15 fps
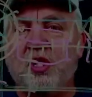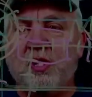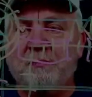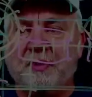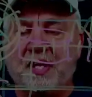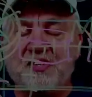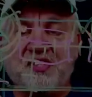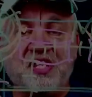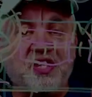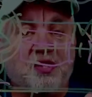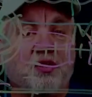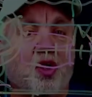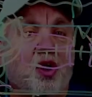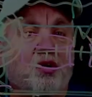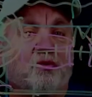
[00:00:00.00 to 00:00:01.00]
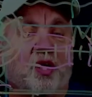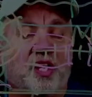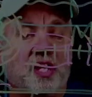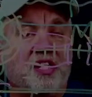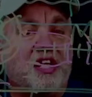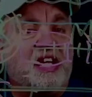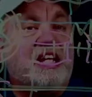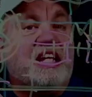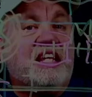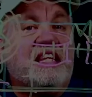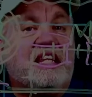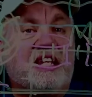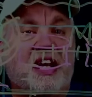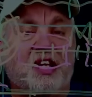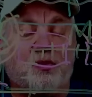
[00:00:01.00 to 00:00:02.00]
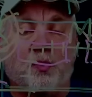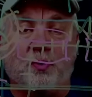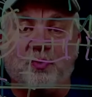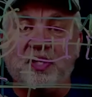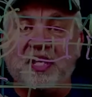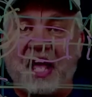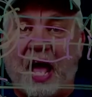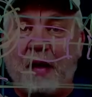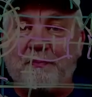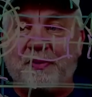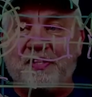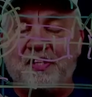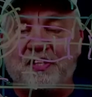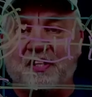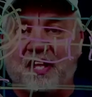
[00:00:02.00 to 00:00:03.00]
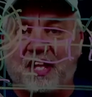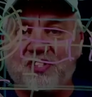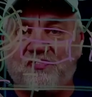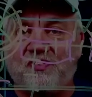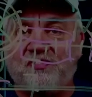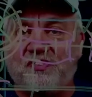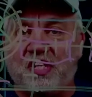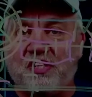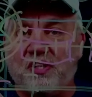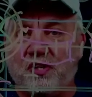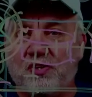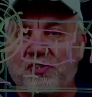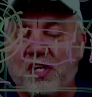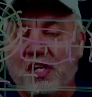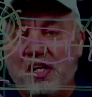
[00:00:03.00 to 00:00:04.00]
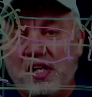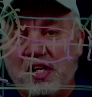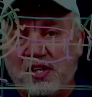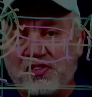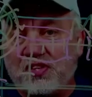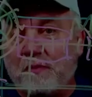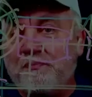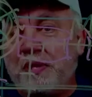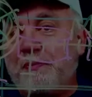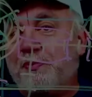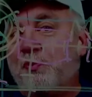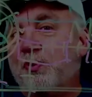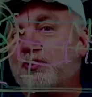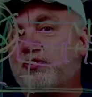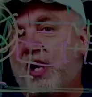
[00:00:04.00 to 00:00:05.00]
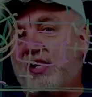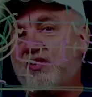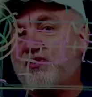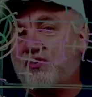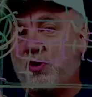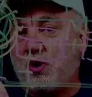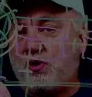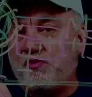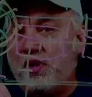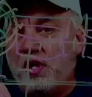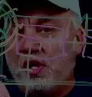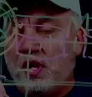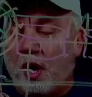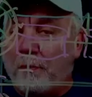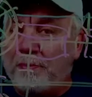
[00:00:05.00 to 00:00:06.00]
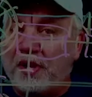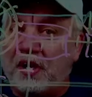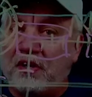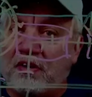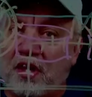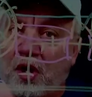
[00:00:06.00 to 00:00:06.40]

Because in the long run, in the end, what really happened in the last 15 years is some people were trying to solve a parallel